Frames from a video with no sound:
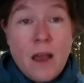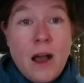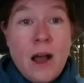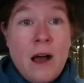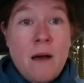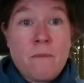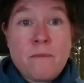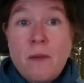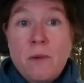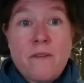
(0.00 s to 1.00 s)
Um,
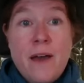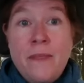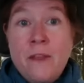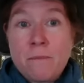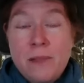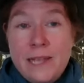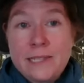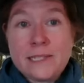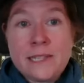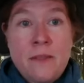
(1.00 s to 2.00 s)
they would have had their
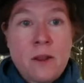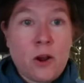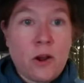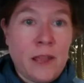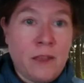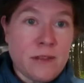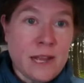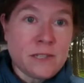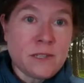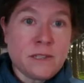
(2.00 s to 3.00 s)
plates and their cooking
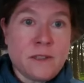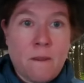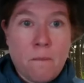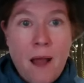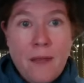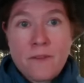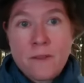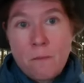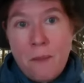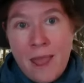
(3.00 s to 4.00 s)
utensils and their pots and
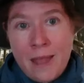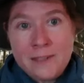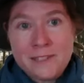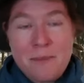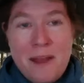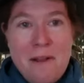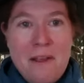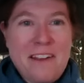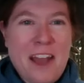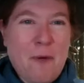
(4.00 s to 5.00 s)
their pans, but
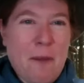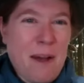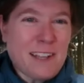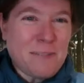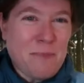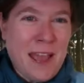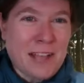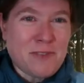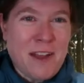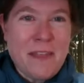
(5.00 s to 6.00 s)
not quite pots and
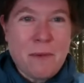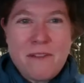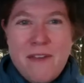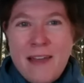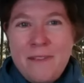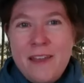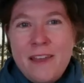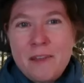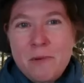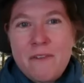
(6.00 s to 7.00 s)
pans, right? They would have had
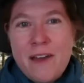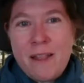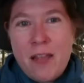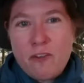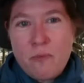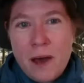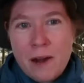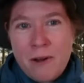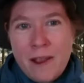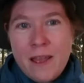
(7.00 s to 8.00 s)
they would have had a lot of
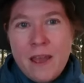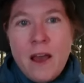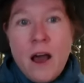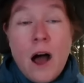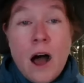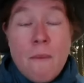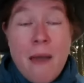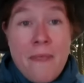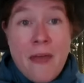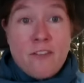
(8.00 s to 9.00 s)
pottery, um,
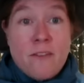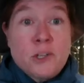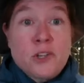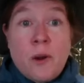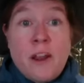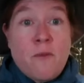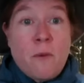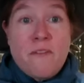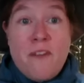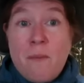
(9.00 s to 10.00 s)
and that's the majority of what
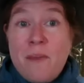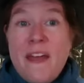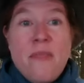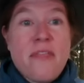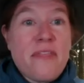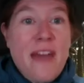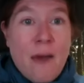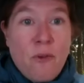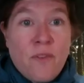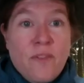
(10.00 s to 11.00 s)
we found. We found
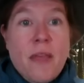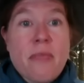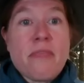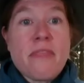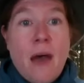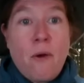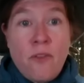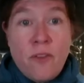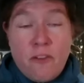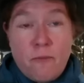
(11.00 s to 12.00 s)
thousands and
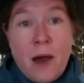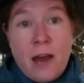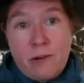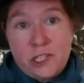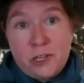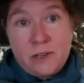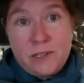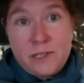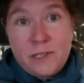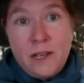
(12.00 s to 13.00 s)
thousands of pottery
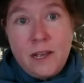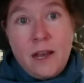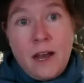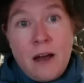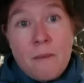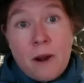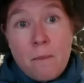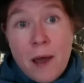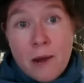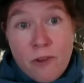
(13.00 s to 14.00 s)
shards. Um, and our
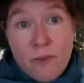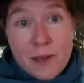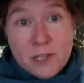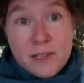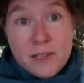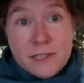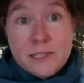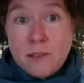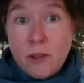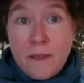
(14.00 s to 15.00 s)
pottery
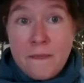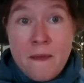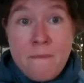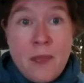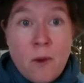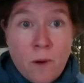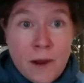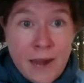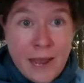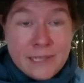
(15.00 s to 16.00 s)
specialists look at them they
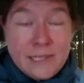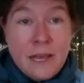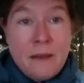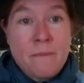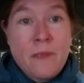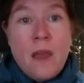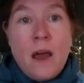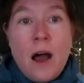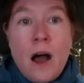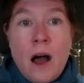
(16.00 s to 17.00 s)
organize them
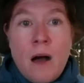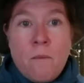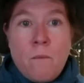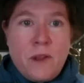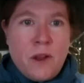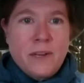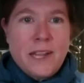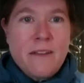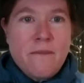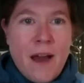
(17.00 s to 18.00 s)
um, we don't
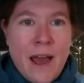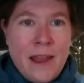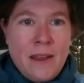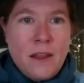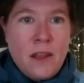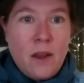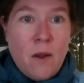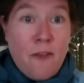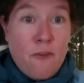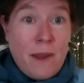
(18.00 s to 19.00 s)
tend to find you know
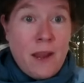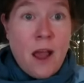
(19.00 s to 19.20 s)
as many